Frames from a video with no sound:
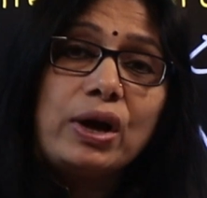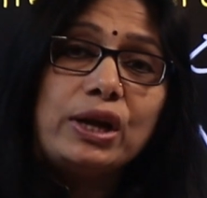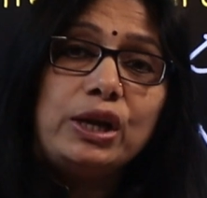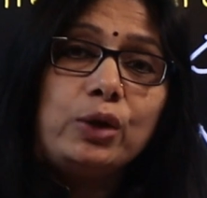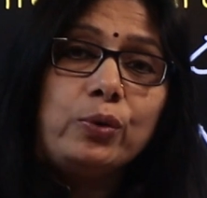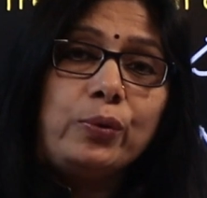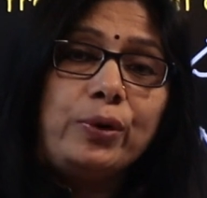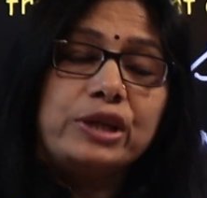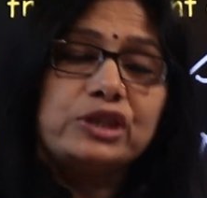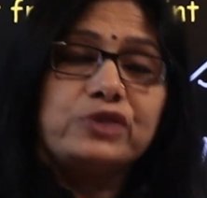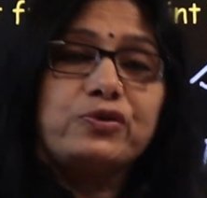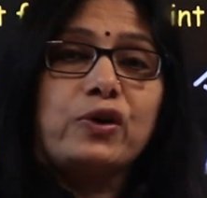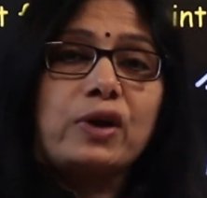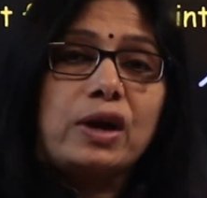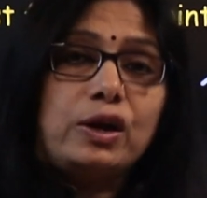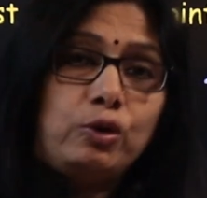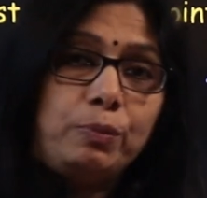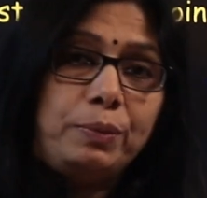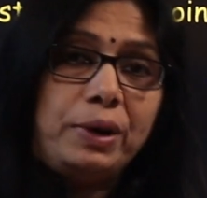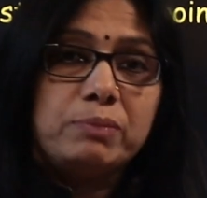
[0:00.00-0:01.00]
value is for
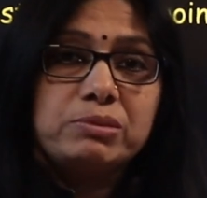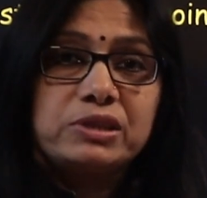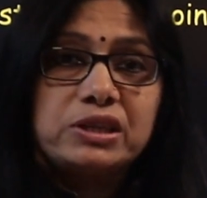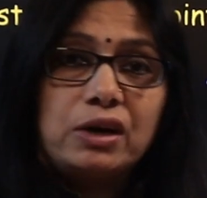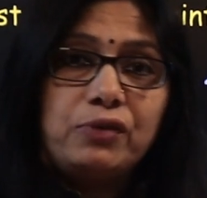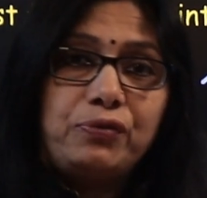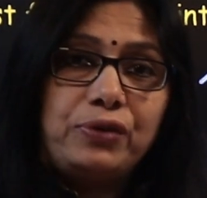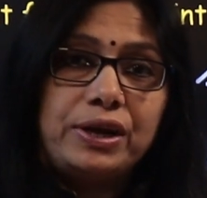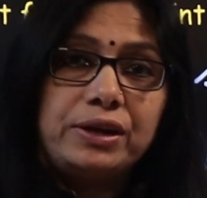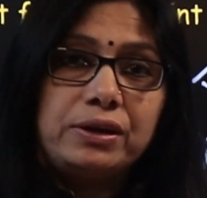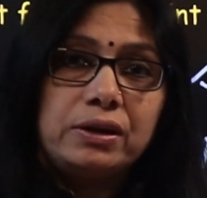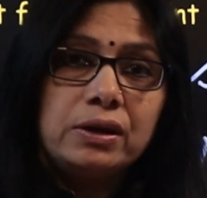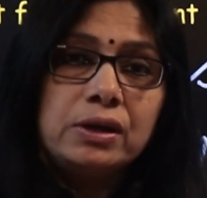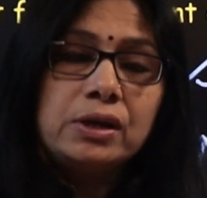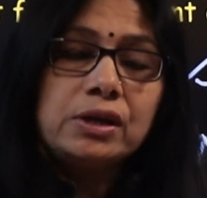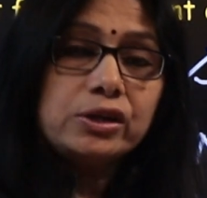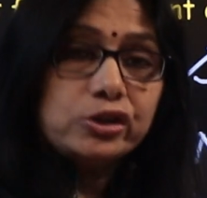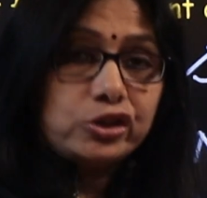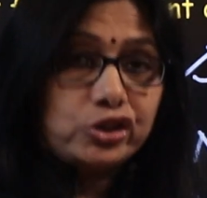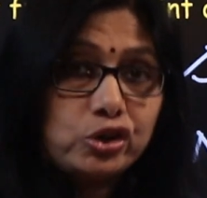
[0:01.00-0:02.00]
aluminum sulfate.
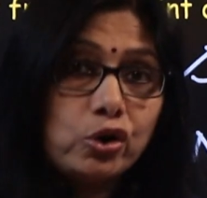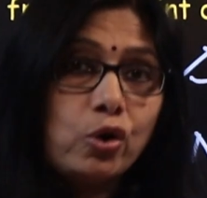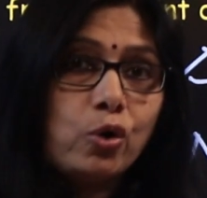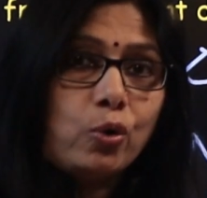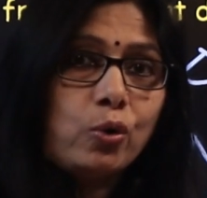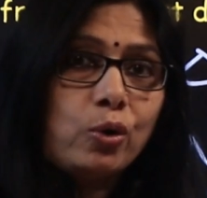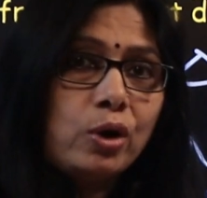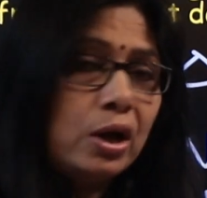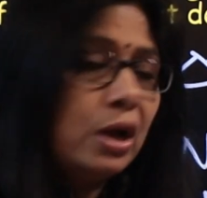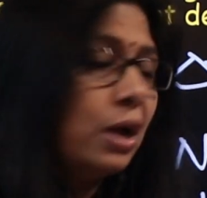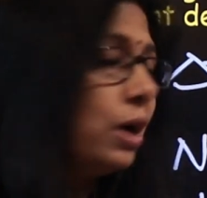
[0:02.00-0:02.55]
So